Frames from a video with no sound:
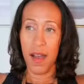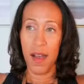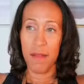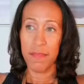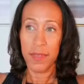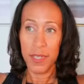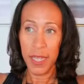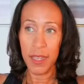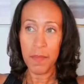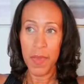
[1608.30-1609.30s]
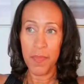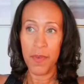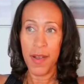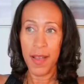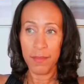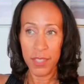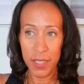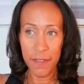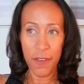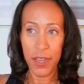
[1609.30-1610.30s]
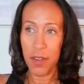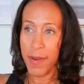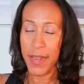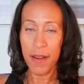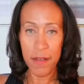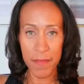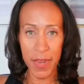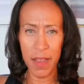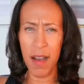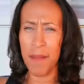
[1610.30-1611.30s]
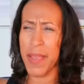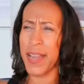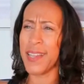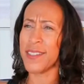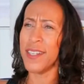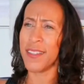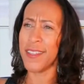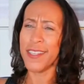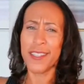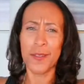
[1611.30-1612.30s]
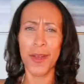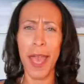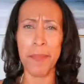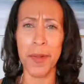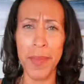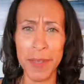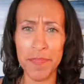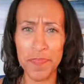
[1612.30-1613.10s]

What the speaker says: I'm telling people, I'm suffering. Nobody heard me. Oh man, that's nothing. Listen to what happened to me.